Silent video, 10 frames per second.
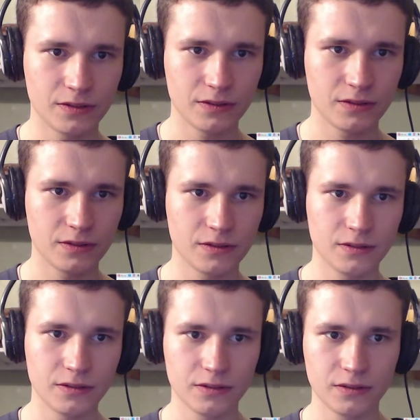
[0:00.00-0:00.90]

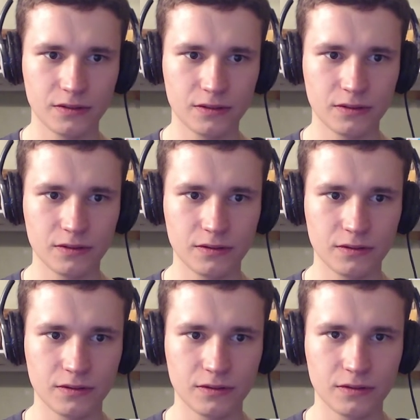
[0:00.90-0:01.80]

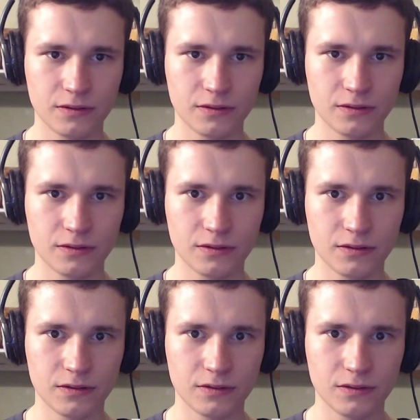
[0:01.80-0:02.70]
(silence)